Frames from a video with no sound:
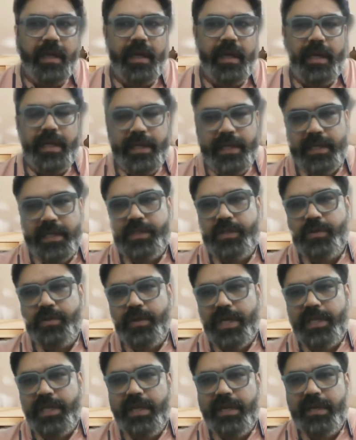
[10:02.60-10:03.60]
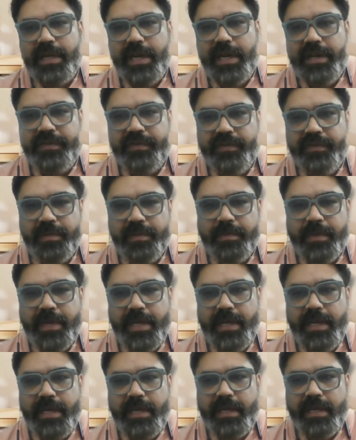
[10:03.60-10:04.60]
Yes, so I think right from
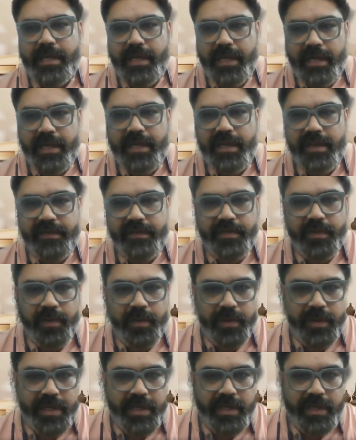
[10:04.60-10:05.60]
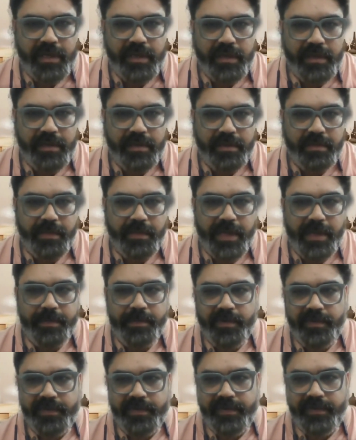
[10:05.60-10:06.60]
my career, if you look my
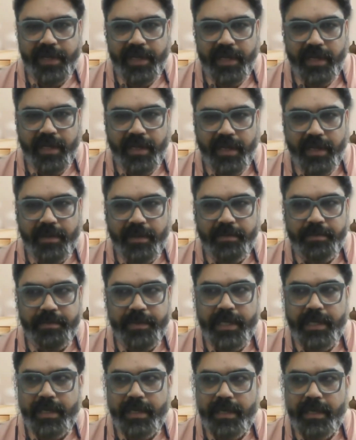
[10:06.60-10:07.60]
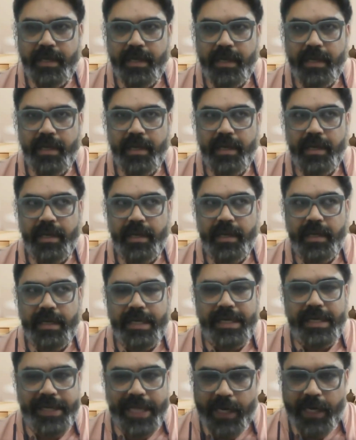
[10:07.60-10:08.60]
profile, I have been a
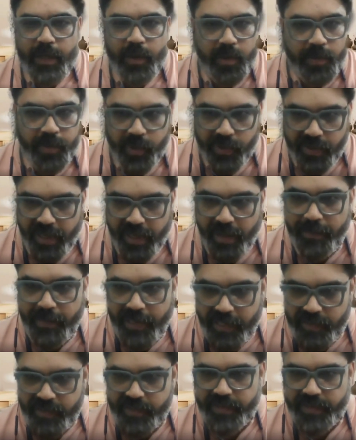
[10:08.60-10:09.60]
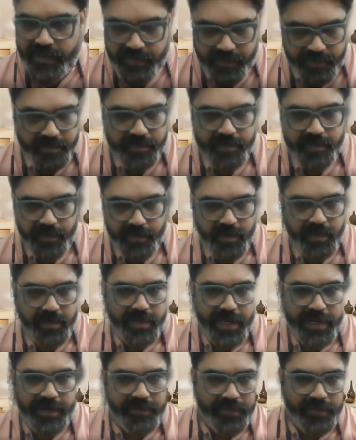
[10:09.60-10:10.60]
techno program manager.
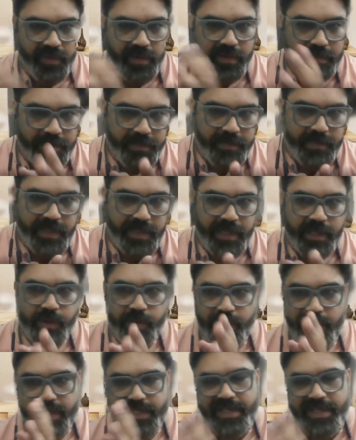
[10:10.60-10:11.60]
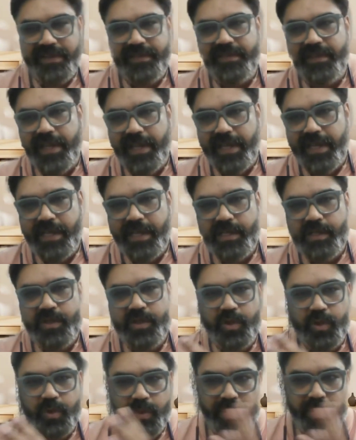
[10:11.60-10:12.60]
right from the UNICEF days
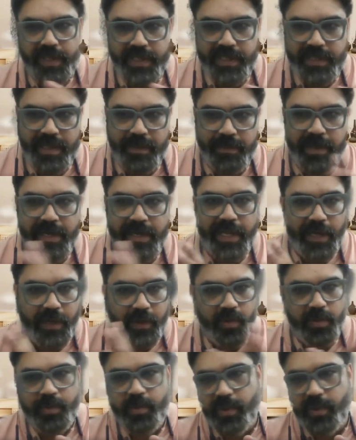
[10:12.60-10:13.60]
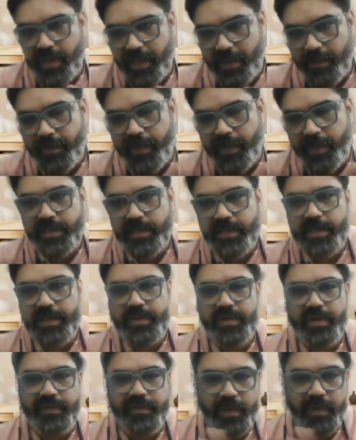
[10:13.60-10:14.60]
to this. I'm a techno program manager, so
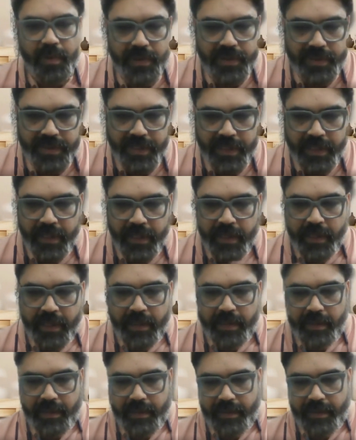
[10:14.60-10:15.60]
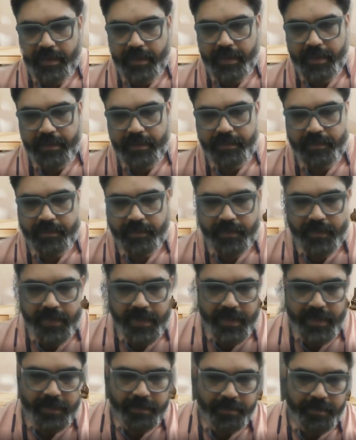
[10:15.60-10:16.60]
of course, uh,
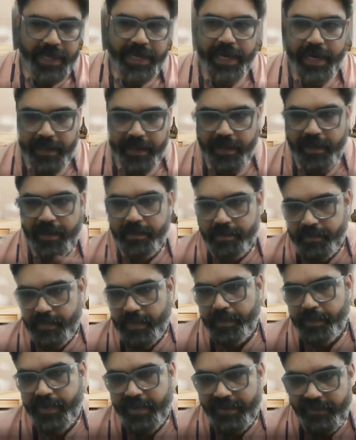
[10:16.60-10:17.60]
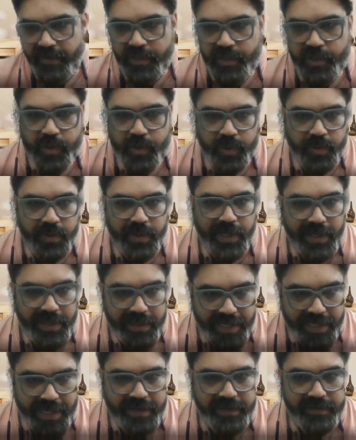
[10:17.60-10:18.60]
I had a privilege to
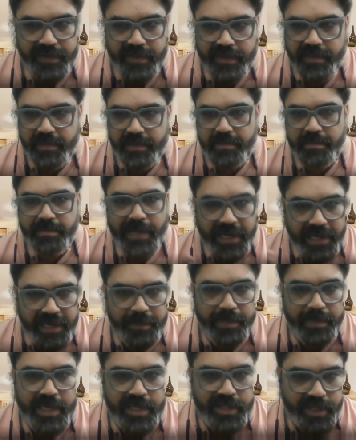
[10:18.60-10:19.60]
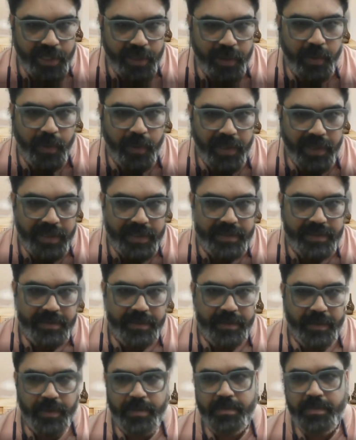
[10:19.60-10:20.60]
interact with multiple stakeholders.
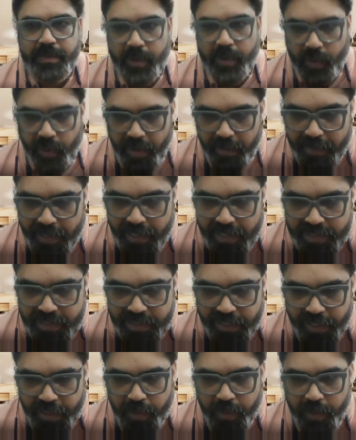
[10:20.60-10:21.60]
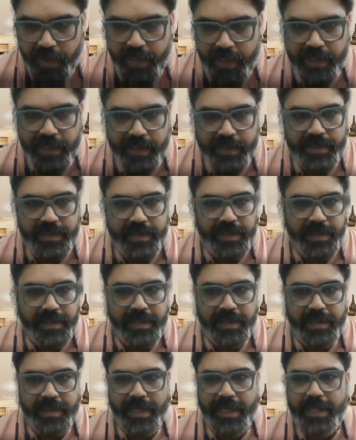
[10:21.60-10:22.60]
Government stakeholders
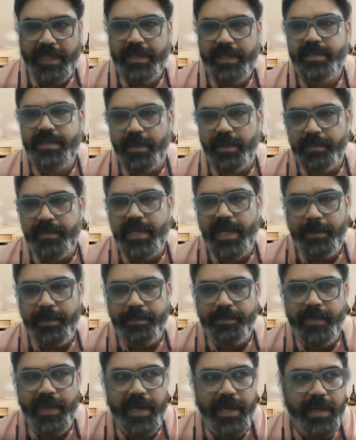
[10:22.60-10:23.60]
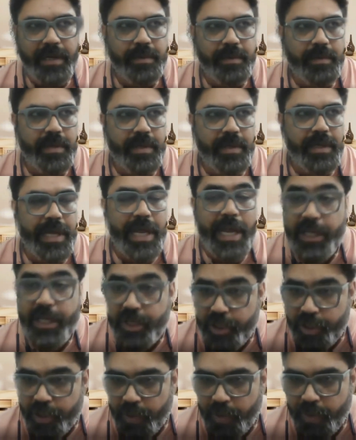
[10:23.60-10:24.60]
and
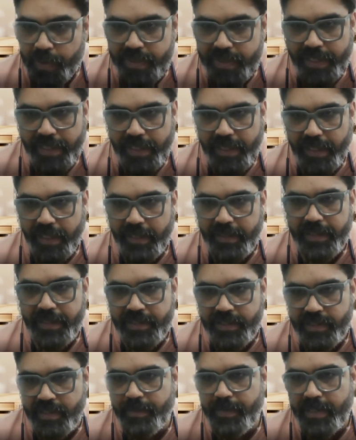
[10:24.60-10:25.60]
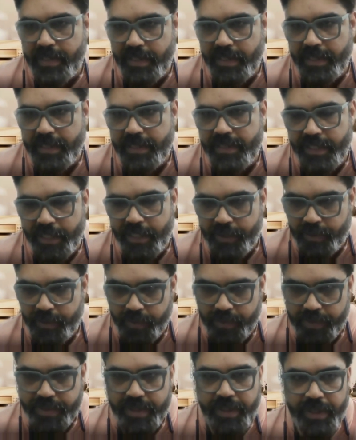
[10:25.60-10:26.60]
NGOs and other
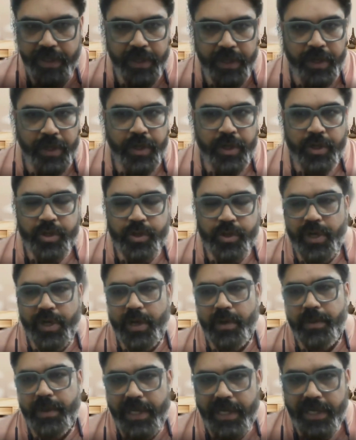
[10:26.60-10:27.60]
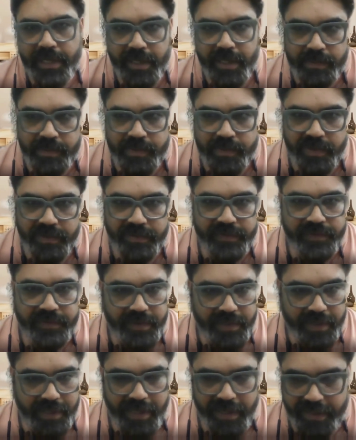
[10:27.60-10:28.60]
CSOs. So now, in terms of
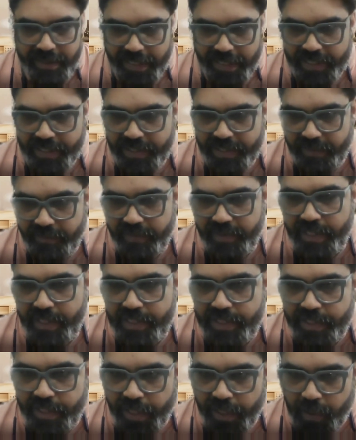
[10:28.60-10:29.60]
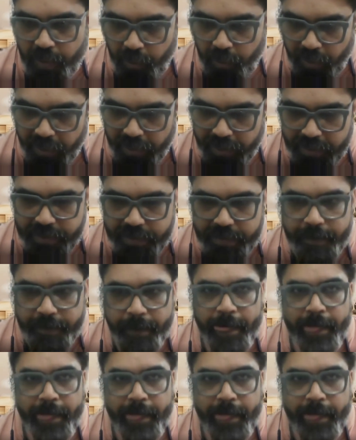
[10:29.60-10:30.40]
interaction with the stakeholders,